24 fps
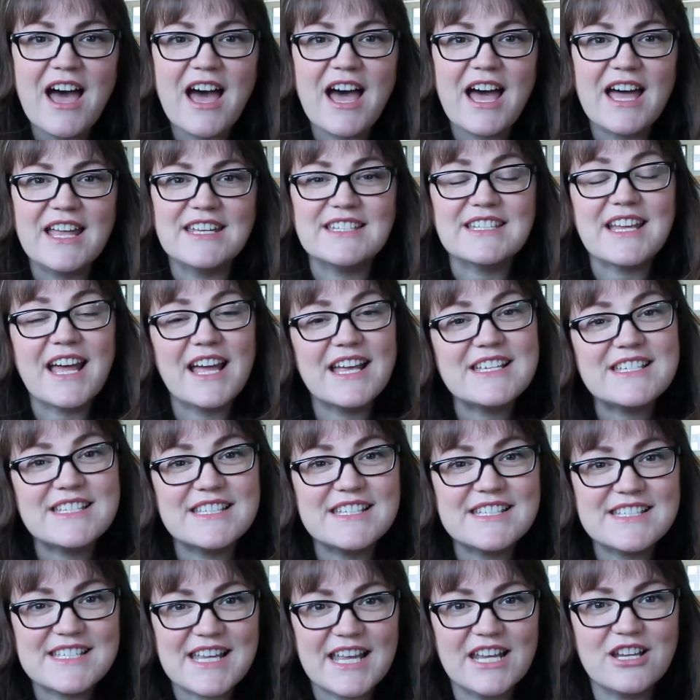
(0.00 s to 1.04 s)
And as
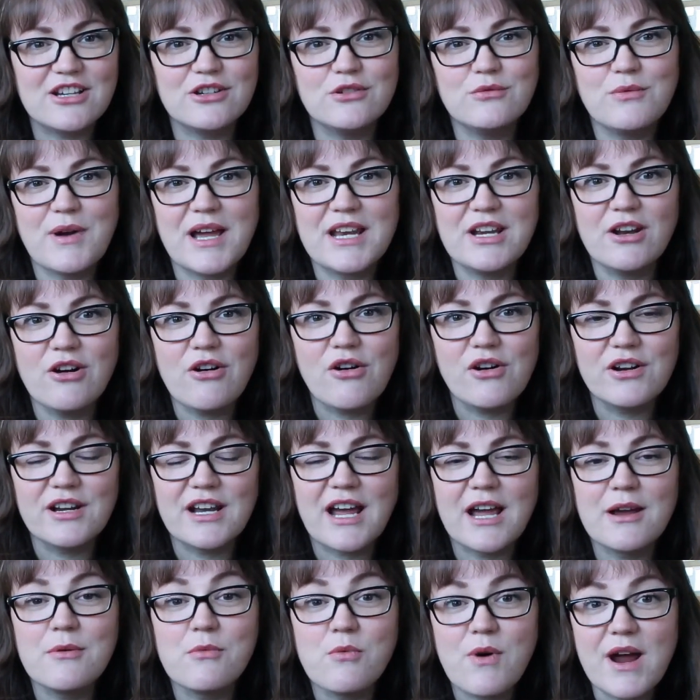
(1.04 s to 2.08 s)
the cycle went on,
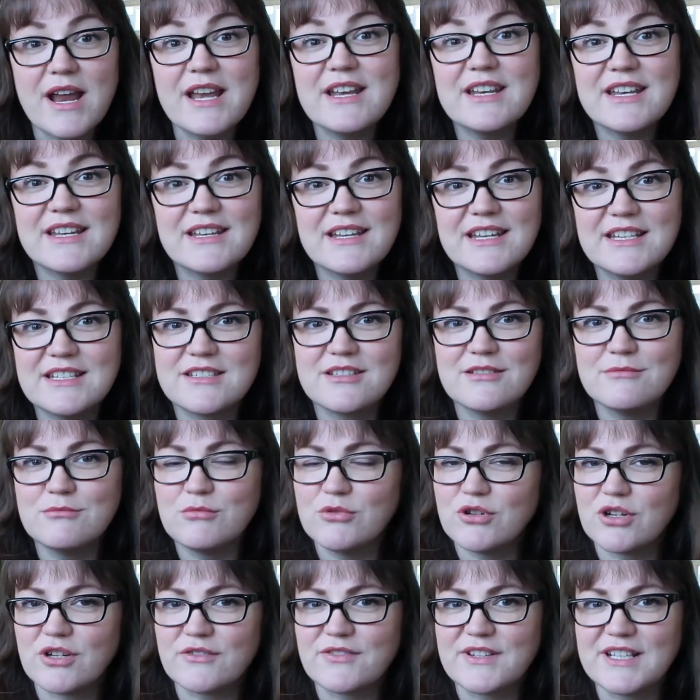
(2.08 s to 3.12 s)
I went into
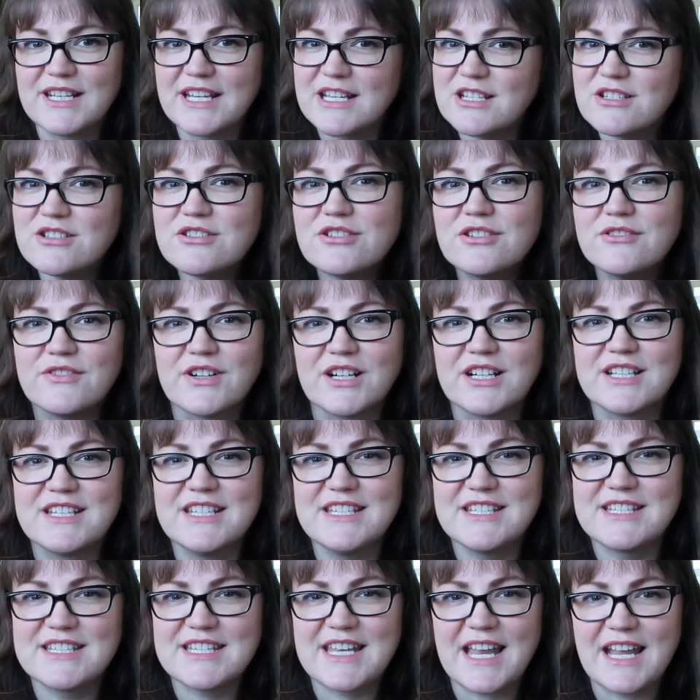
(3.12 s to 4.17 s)
more of an
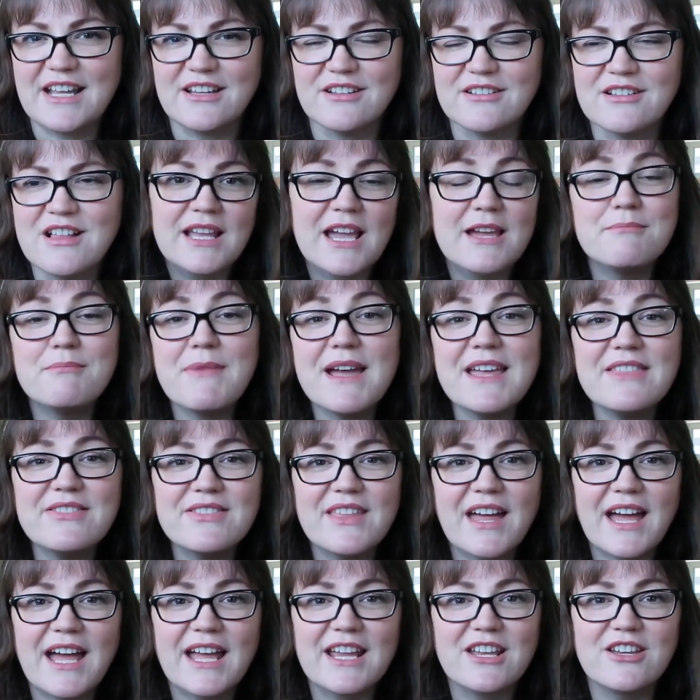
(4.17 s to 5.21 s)
introverted style. It meant
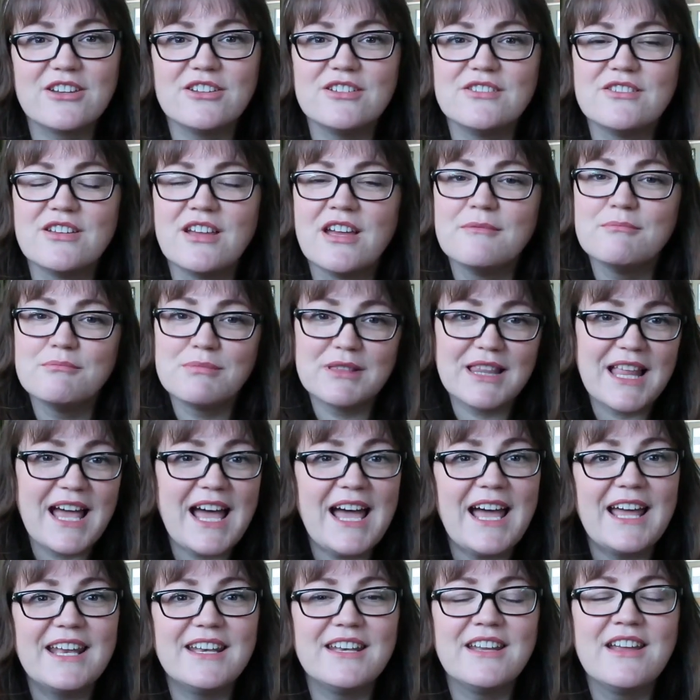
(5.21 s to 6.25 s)
that I could
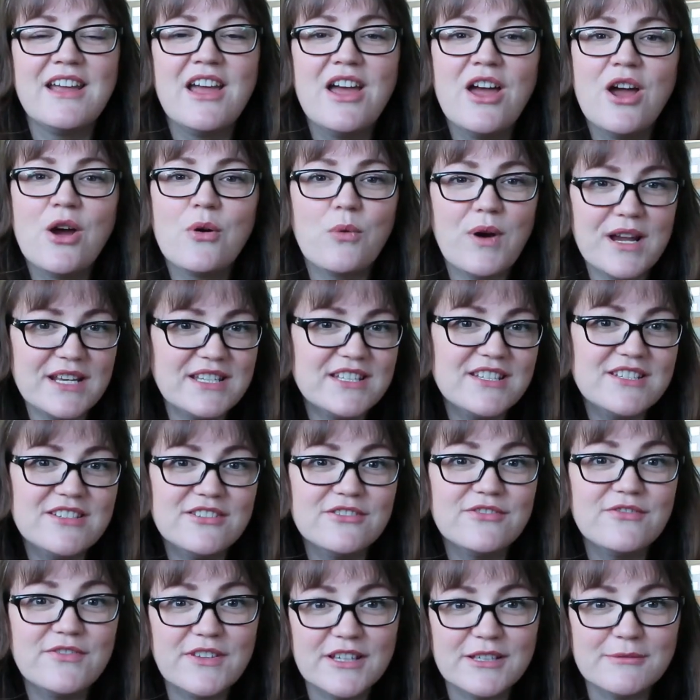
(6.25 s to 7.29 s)
plan when to
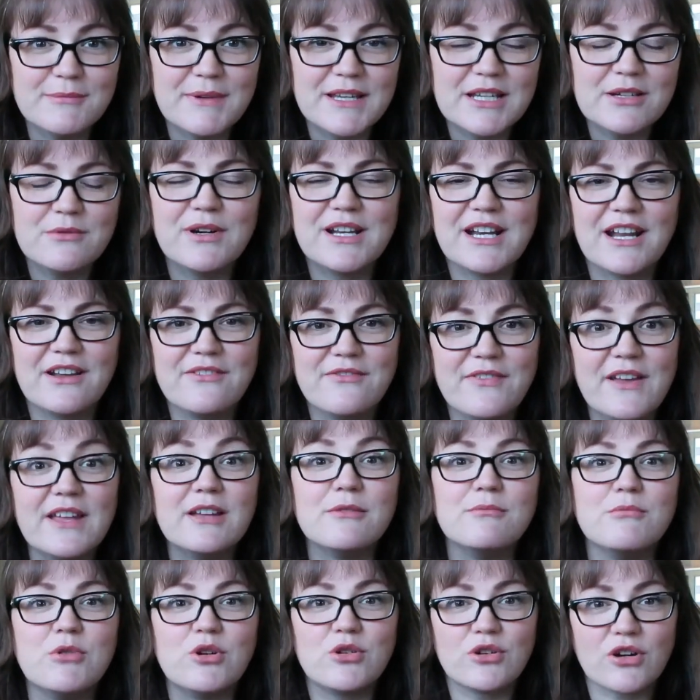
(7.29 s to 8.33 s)
do filming when I
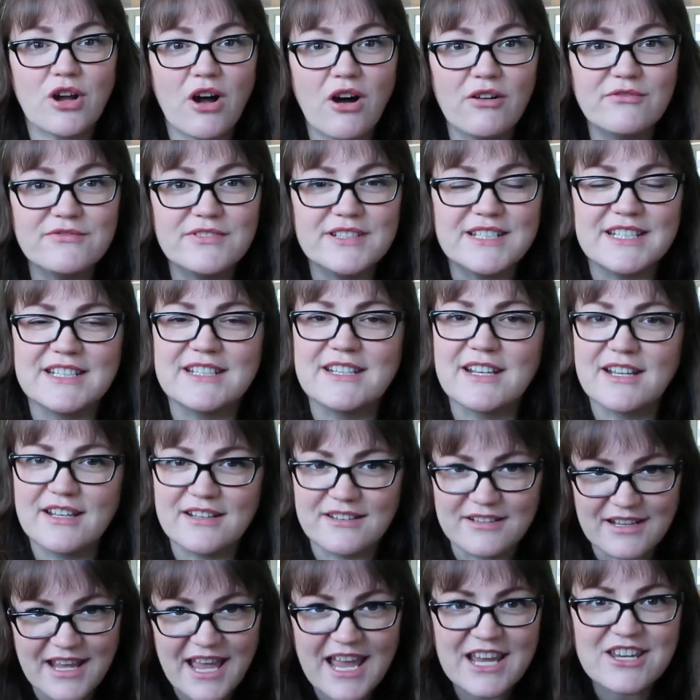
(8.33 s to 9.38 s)
felt more confident
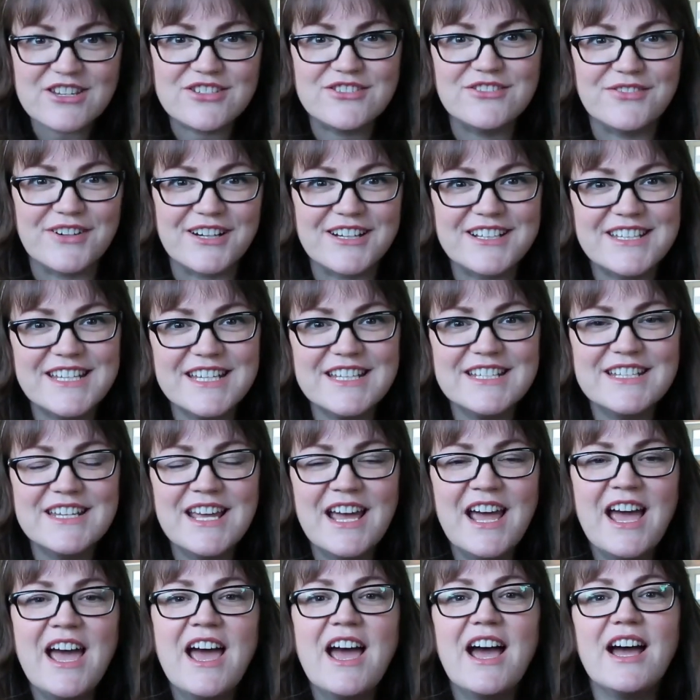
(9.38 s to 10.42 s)
and extroverted,
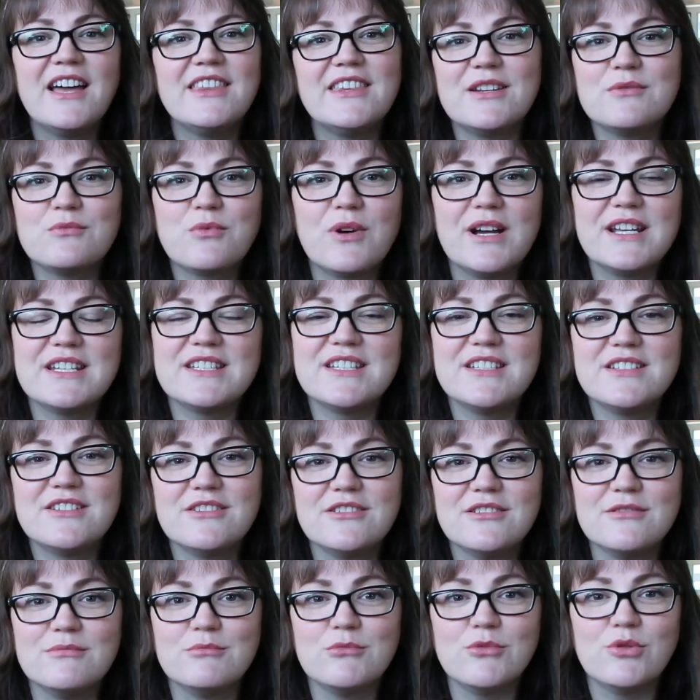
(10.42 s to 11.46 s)
and then when to
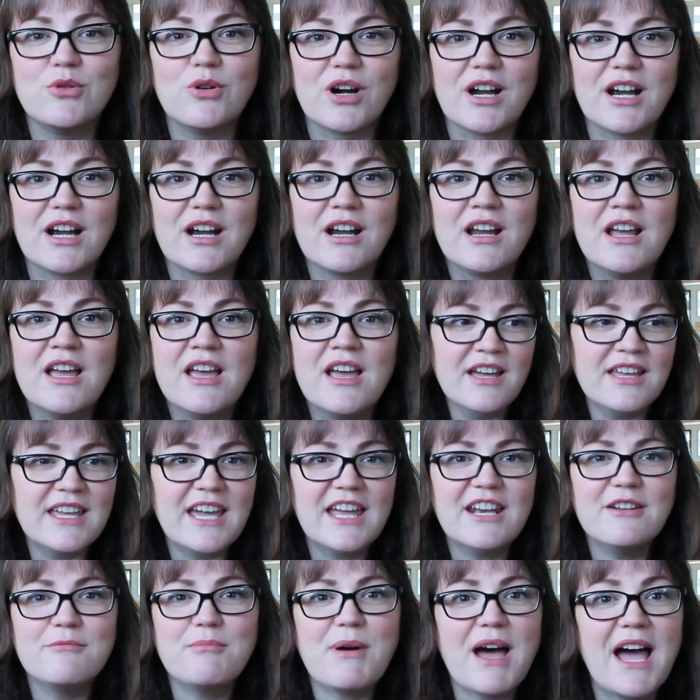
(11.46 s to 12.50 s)
do more
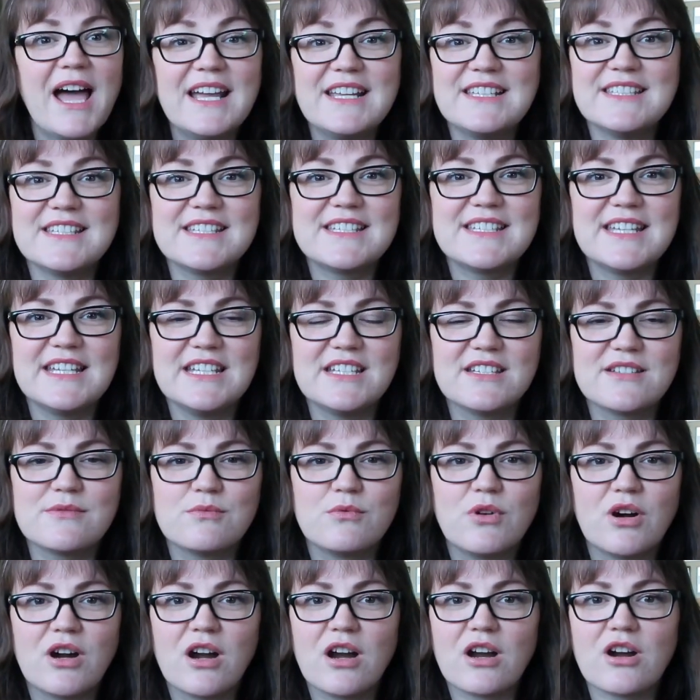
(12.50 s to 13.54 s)
kind of behind the scenes
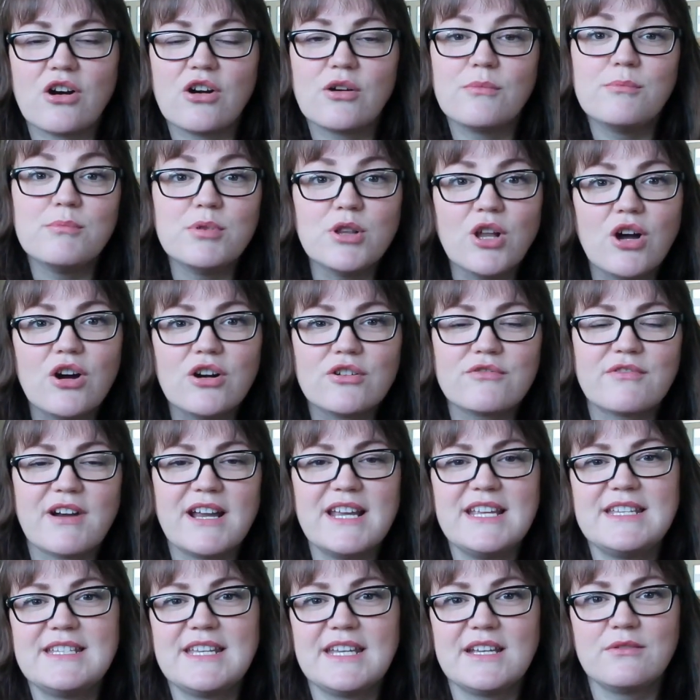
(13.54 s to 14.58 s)
work or blog
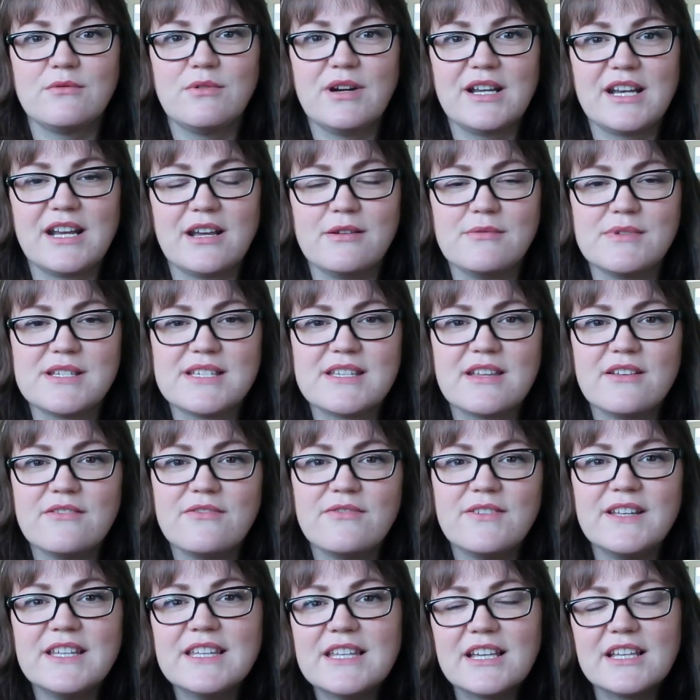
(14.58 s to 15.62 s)
writing when I was
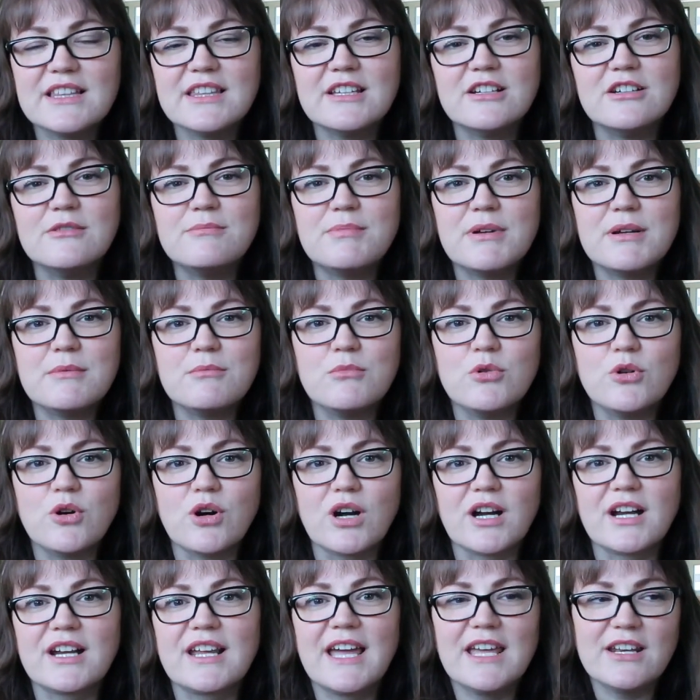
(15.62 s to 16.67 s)
feeling a little bit
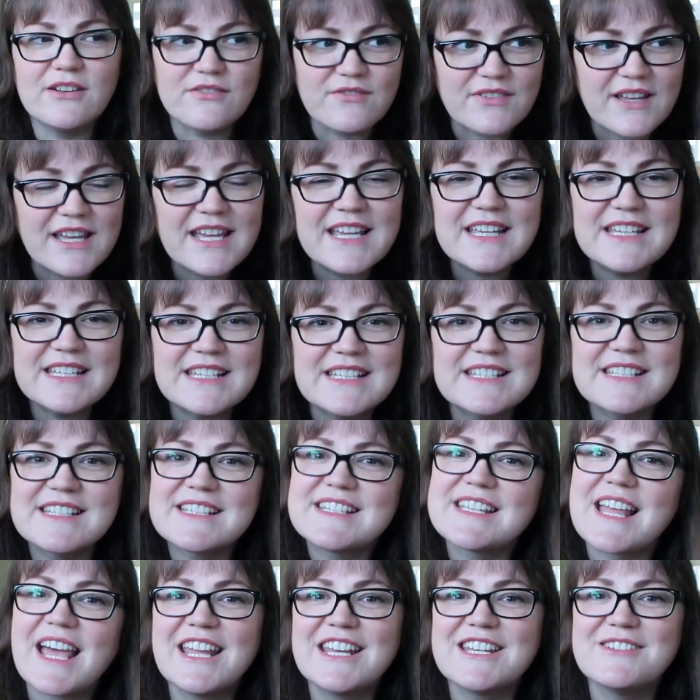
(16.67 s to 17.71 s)
more kind of
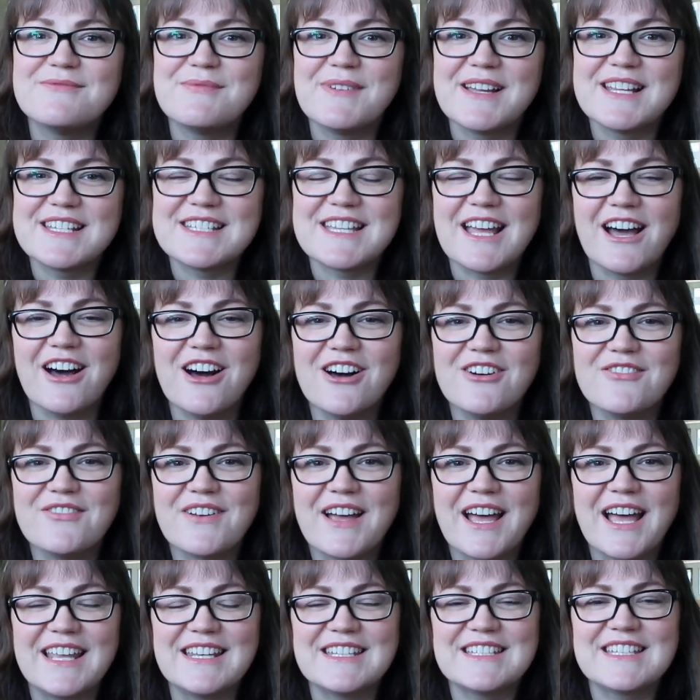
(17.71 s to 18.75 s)
inside myself
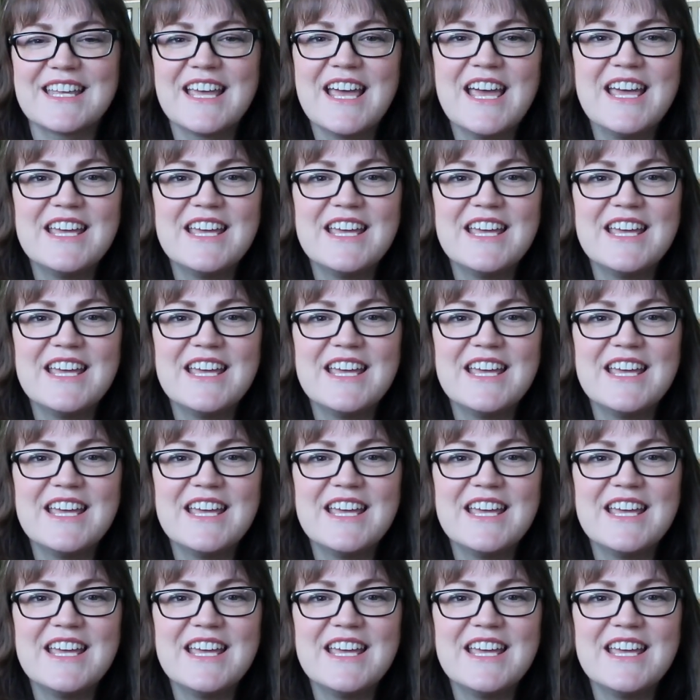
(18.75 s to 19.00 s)
and